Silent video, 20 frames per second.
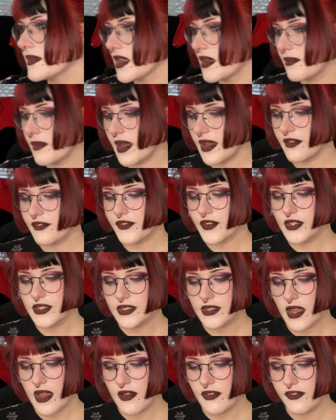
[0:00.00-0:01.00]
But
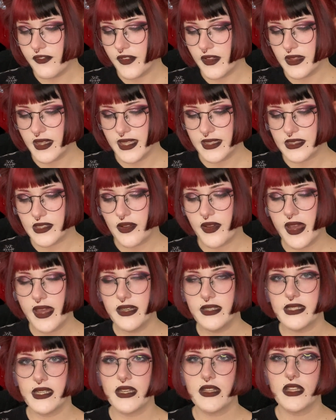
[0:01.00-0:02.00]
first off, let's go ahead
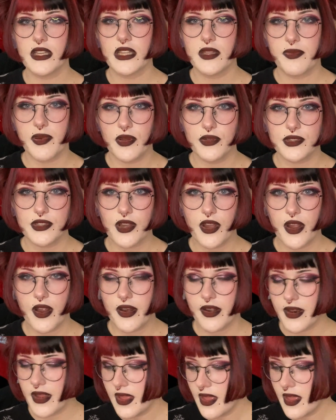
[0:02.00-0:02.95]
and take a look at the postcard.